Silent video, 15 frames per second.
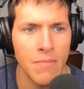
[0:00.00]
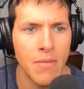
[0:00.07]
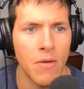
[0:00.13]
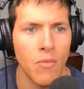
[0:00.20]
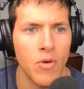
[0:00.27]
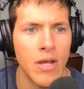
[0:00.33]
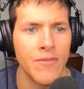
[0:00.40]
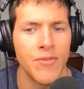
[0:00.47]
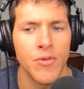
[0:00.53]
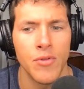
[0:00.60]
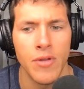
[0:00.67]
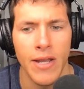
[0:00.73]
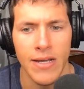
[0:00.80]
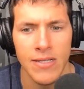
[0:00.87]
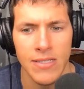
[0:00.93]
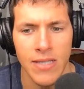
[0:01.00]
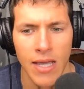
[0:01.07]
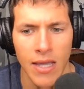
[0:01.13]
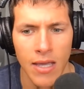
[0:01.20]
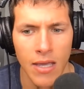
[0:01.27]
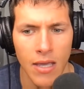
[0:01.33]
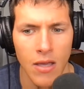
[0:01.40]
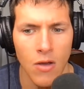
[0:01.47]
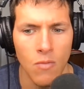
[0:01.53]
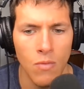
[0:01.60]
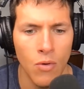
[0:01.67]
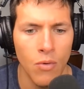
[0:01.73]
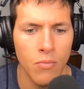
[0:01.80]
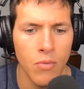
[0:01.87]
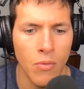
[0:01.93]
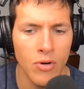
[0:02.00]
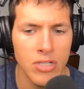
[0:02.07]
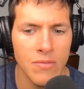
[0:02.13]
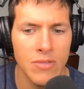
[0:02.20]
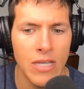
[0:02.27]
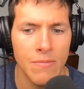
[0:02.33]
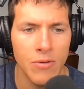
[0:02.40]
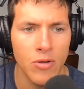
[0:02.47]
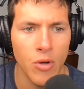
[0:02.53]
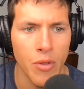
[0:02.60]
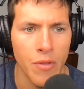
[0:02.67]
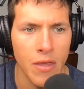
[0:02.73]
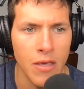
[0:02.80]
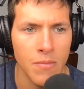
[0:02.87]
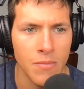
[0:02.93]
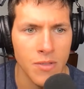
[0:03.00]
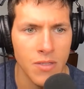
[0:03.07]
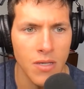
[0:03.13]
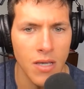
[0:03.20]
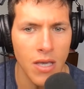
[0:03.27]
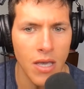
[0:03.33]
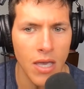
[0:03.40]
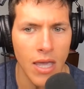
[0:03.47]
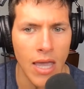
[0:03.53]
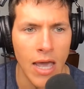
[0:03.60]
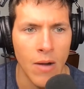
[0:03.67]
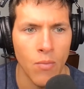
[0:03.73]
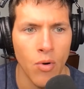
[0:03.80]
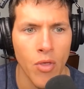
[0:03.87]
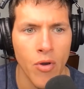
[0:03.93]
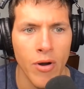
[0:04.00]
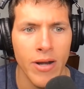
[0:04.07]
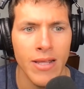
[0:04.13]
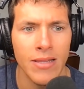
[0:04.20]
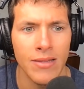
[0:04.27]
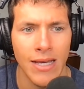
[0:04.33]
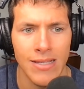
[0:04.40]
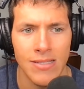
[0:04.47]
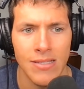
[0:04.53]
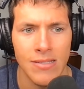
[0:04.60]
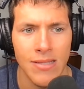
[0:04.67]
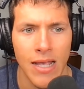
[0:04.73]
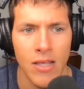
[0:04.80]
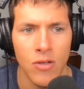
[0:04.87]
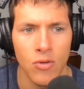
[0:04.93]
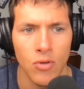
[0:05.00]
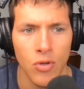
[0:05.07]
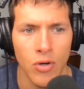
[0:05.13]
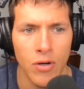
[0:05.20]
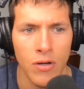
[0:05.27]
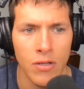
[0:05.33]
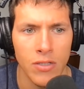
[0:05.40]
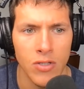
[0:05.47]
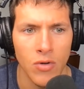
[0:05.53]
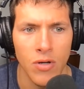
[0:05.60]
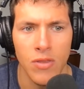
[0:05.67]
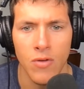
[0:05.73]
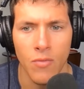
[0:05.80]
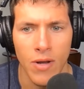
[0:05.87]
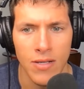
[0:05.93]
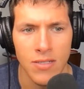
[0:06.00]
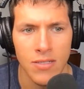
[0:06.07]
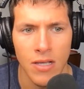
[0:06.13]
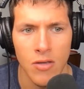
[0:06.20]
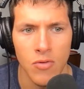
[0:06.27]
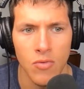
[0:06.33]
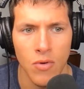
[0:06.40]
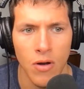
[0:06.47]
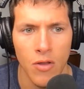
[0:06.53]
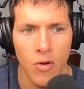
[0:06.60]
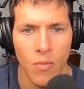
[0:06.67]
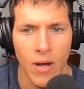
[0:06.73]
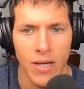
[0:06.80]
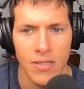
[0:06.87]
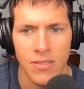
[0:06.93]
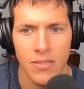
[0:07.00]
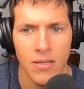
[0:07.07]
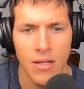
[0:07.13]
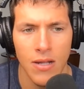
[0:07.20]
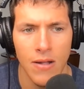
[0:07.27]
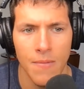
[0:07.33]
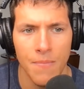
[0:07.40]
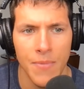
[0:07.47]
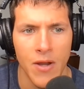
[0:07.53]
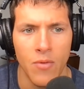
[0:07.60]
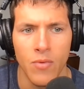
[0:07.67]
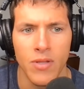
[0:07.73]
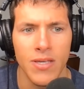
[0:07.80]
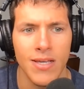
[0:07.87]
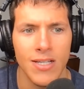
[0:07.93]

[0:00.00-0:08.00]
about what you have to do the next day? What were some typical themes? And were there any lessons that you learned during the races that you otherwise didn't really